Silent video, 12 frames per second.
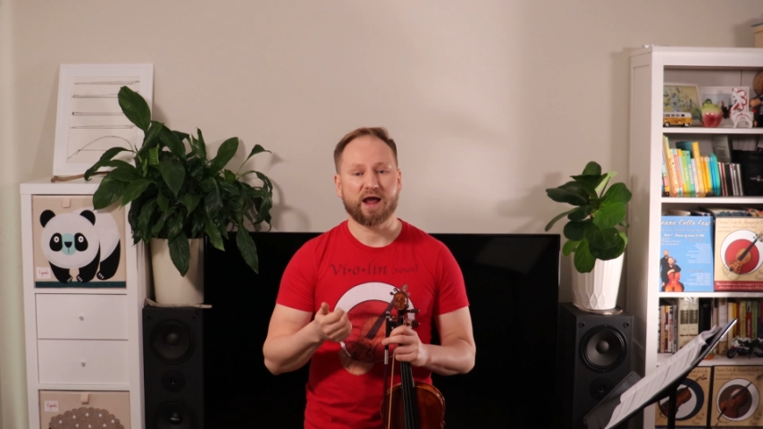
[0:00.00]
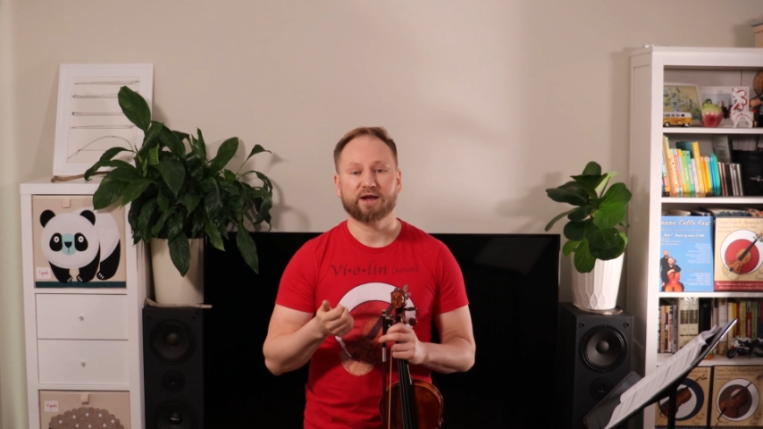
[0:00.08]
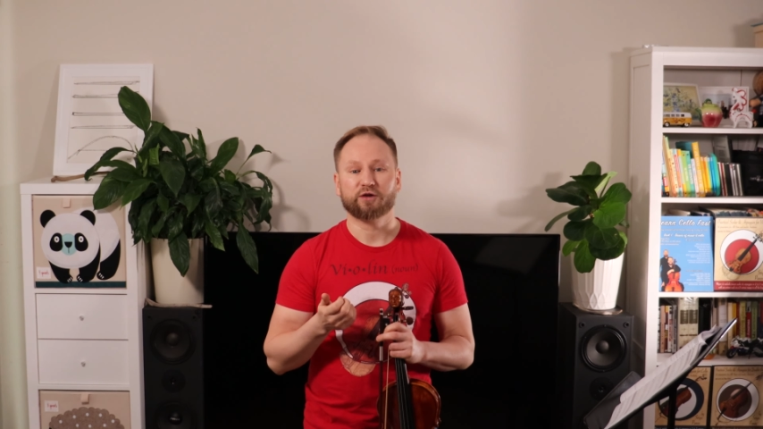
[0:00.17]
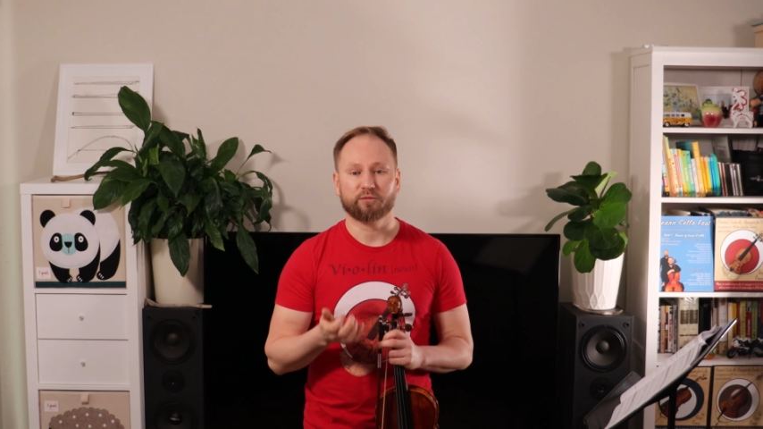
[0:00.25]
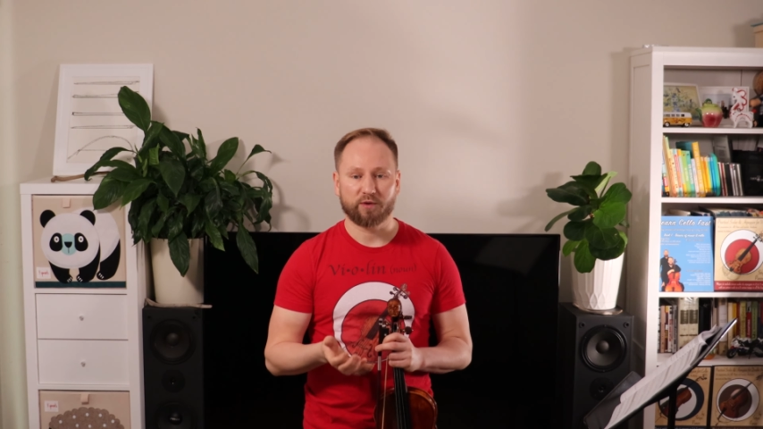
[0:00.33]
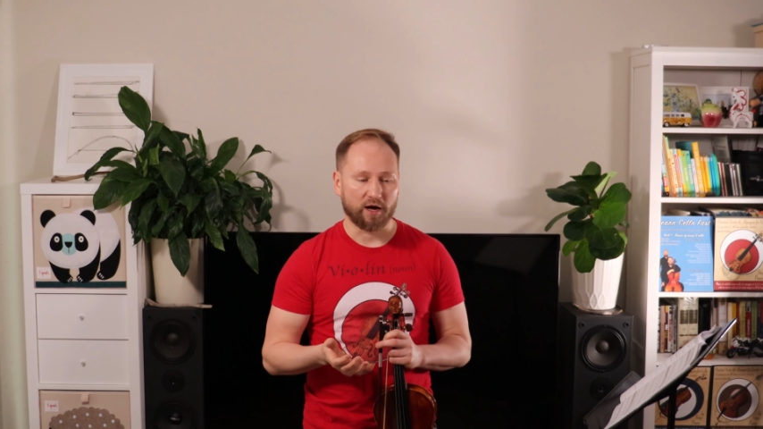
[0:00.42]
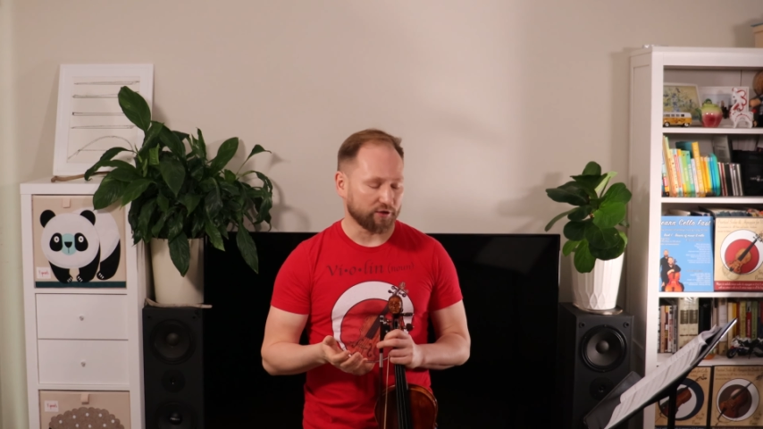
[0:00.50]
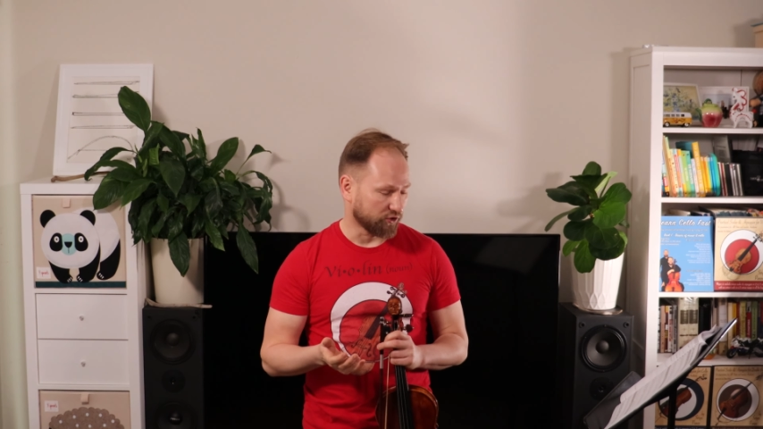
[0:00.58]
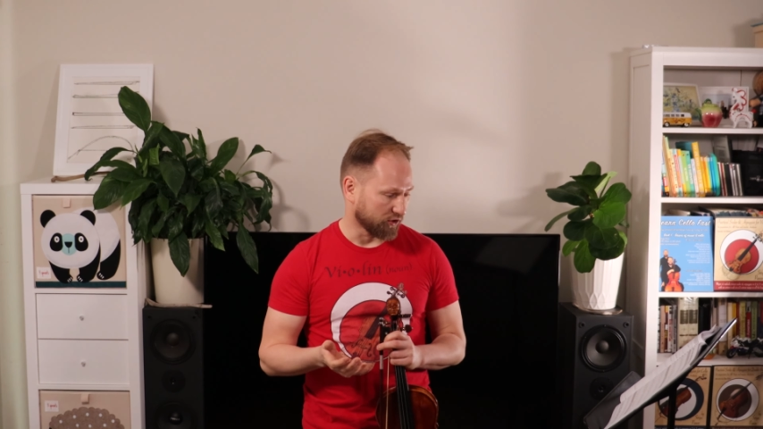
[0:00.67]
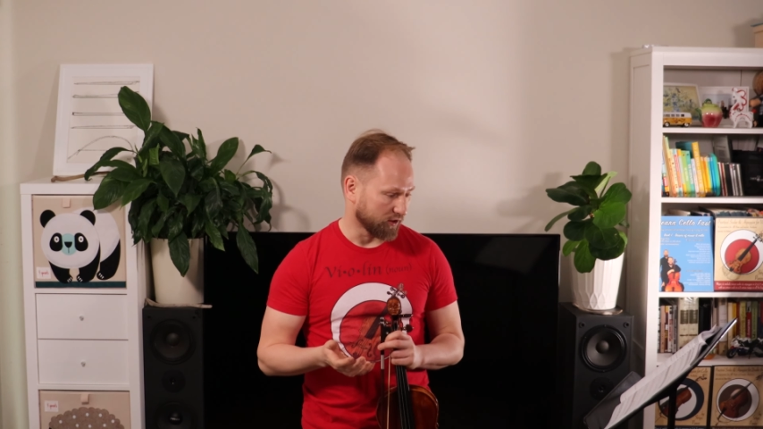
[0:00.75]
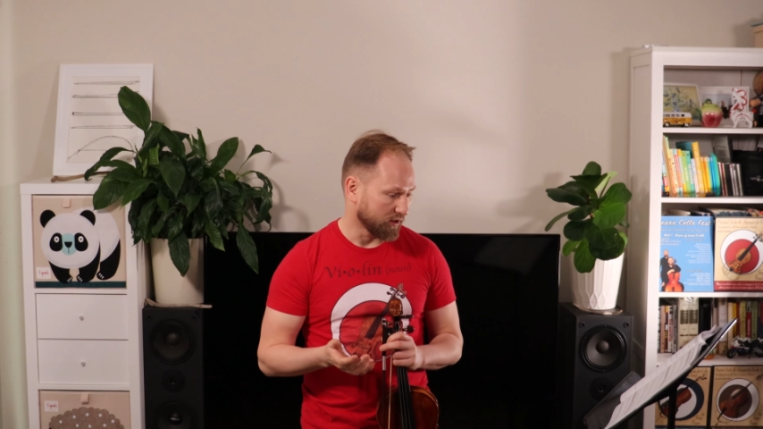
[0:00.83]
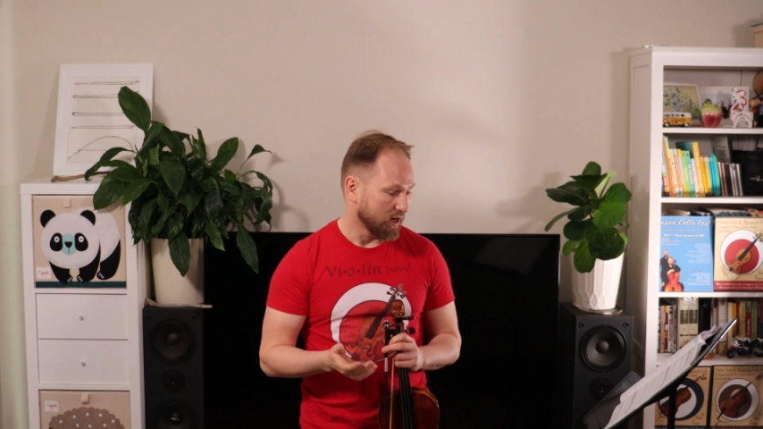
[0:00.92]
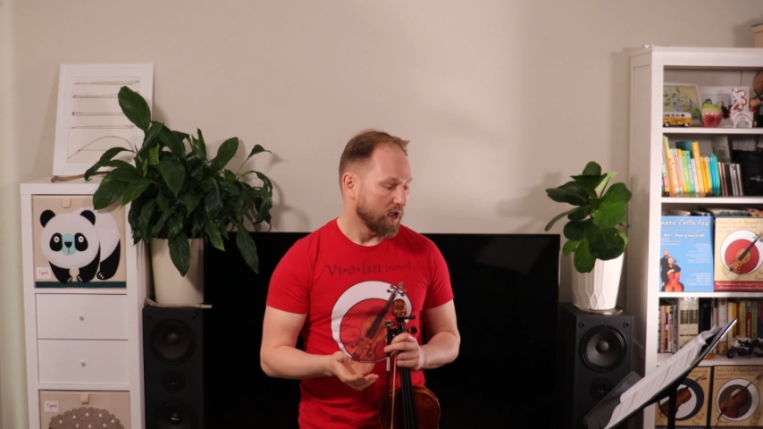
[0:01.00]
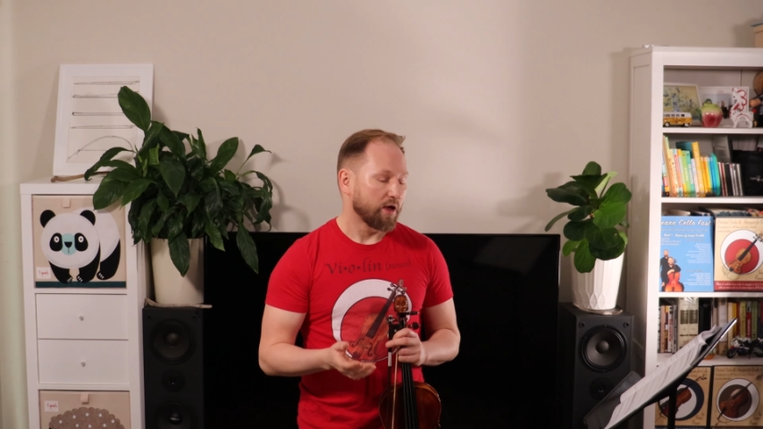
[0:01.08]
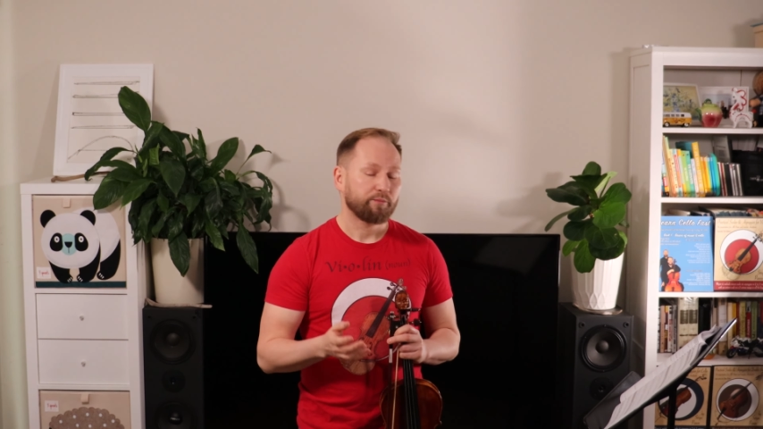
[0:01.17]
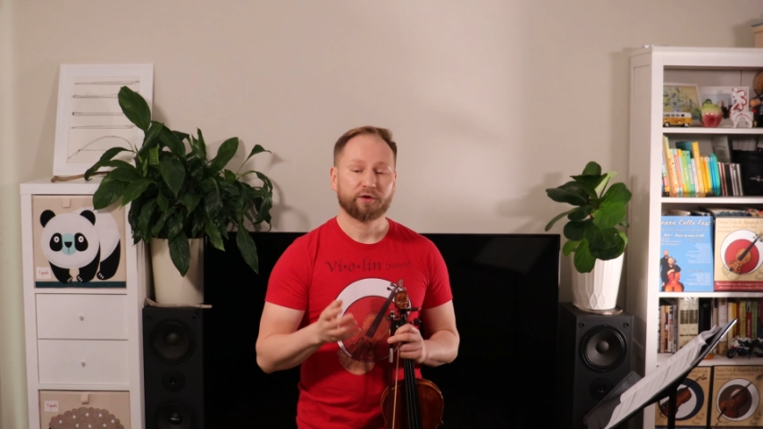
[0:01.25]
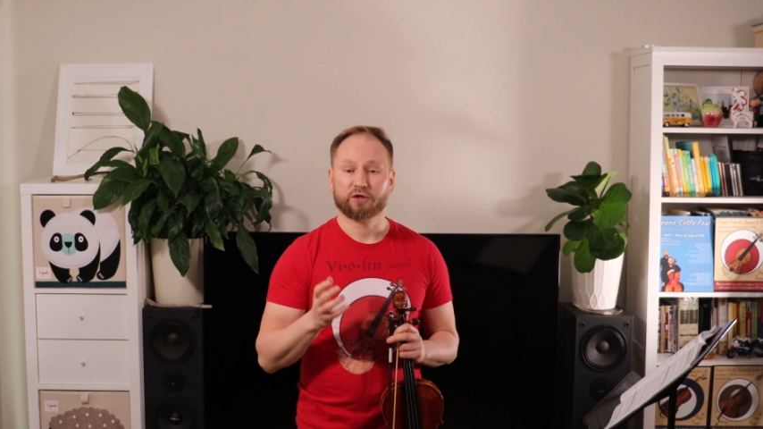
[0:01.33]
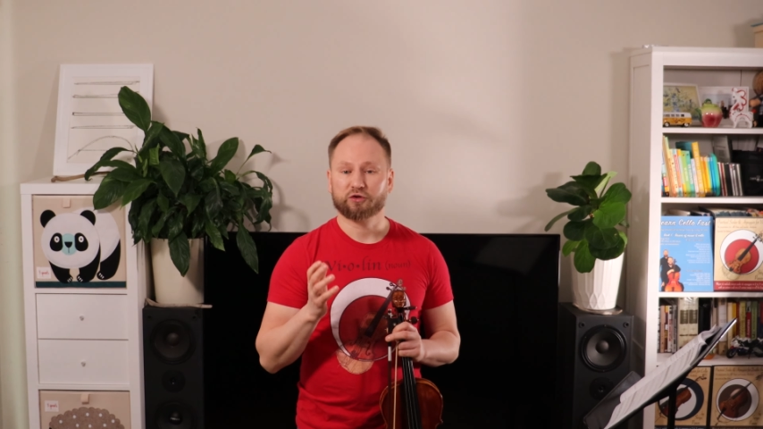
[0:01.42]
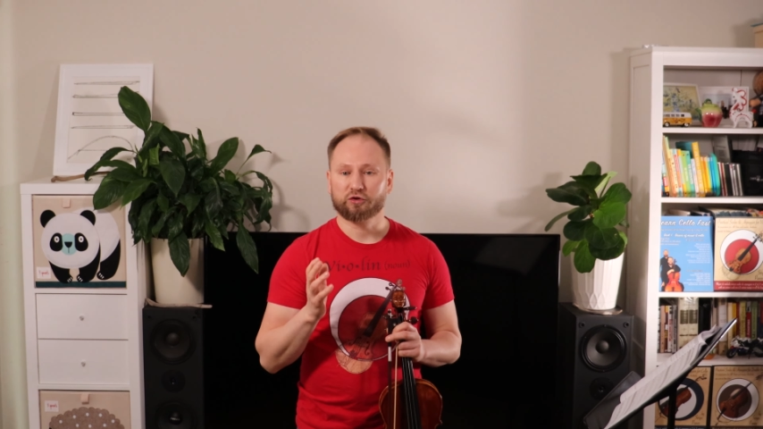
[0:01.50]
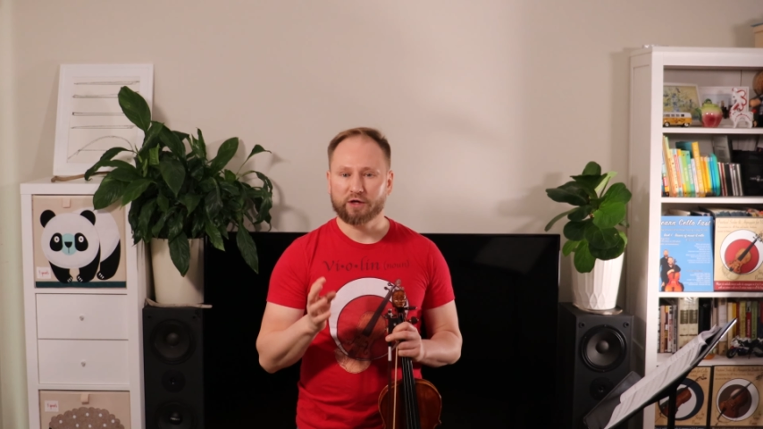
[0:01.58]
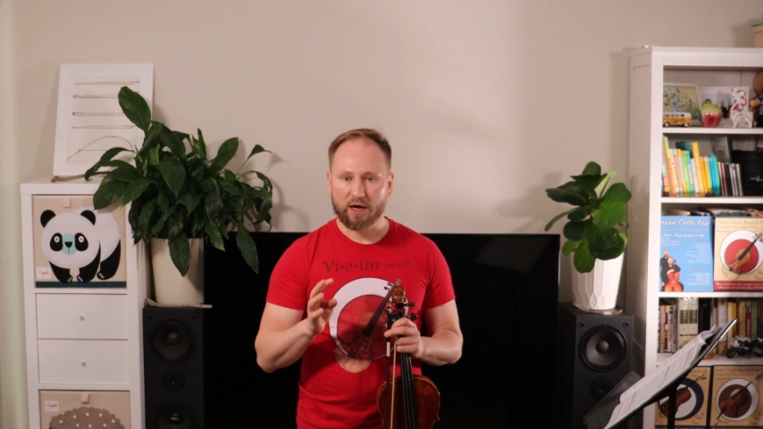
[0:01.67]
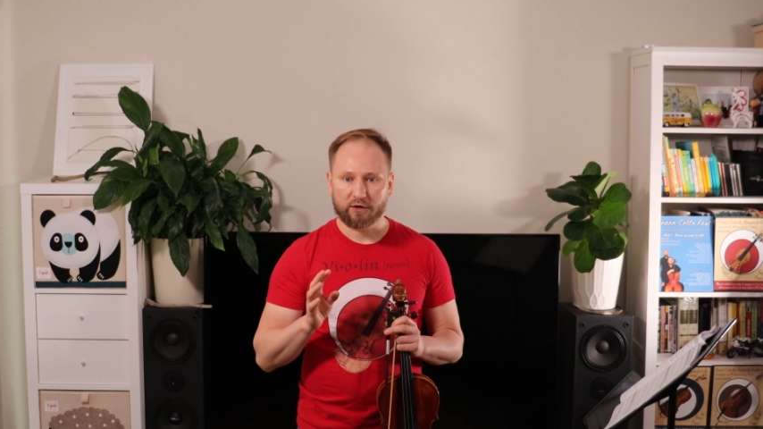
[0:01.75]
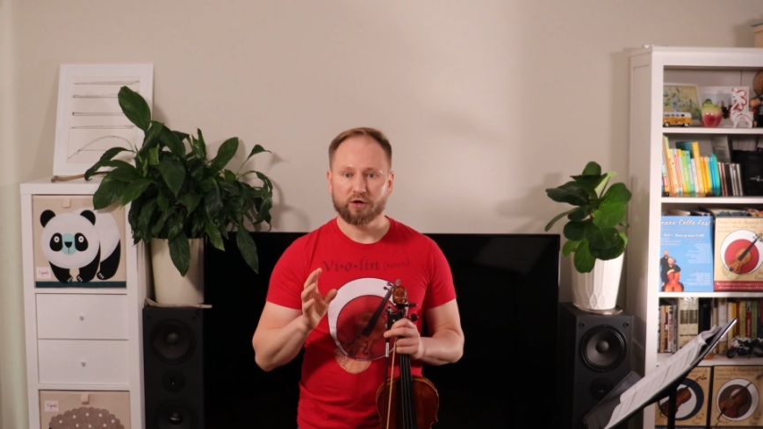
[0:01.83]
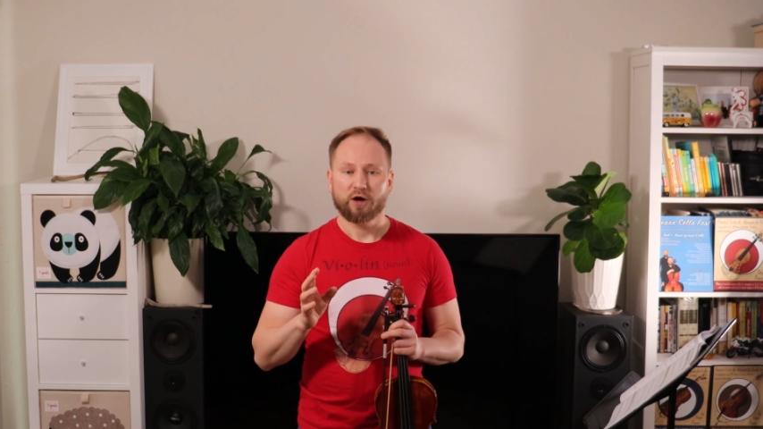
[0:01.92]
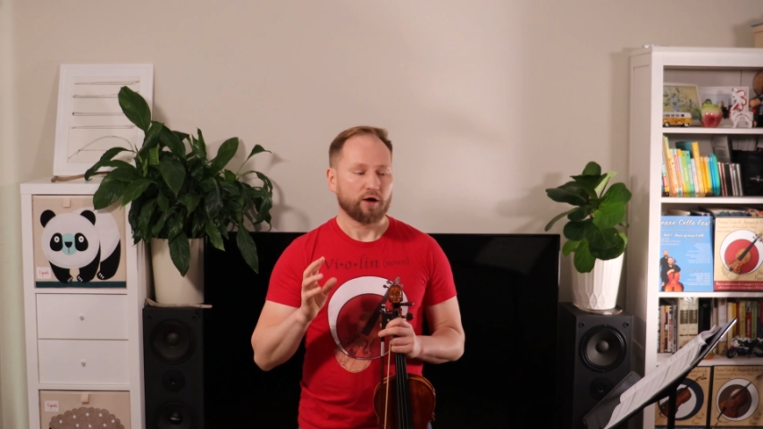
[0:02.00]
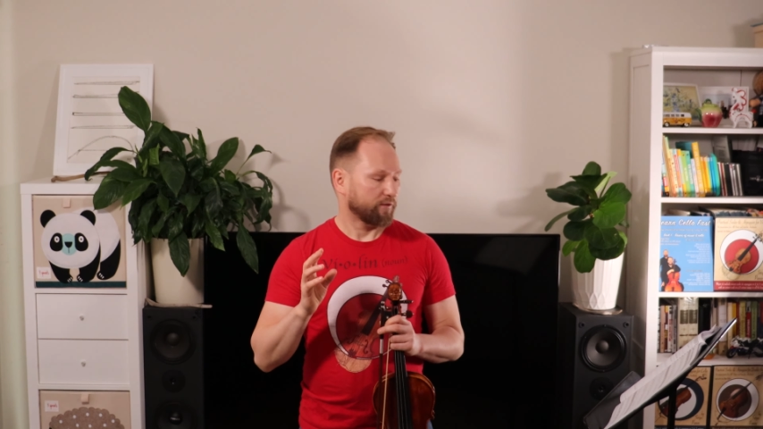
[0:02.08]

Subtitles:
and your posture because you're not